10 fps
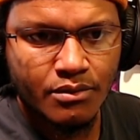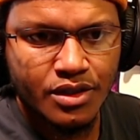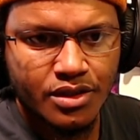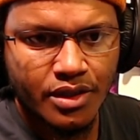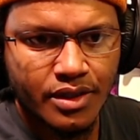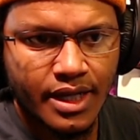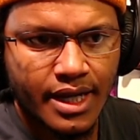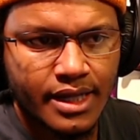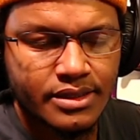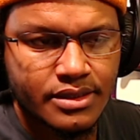Show you
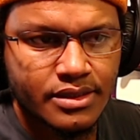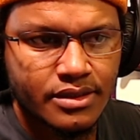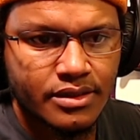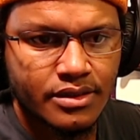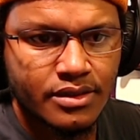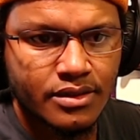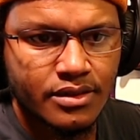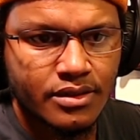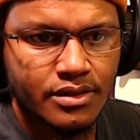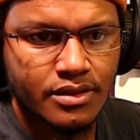guys
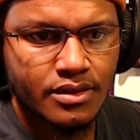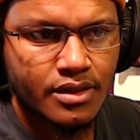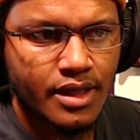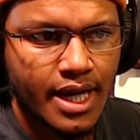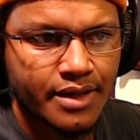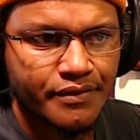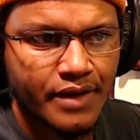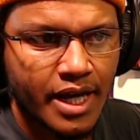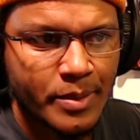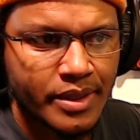how to
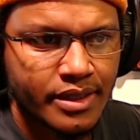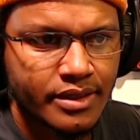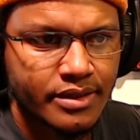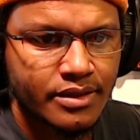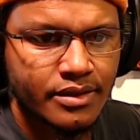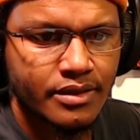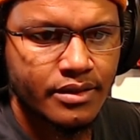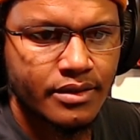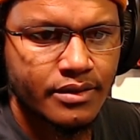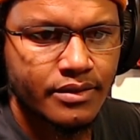find me.
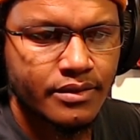Okay.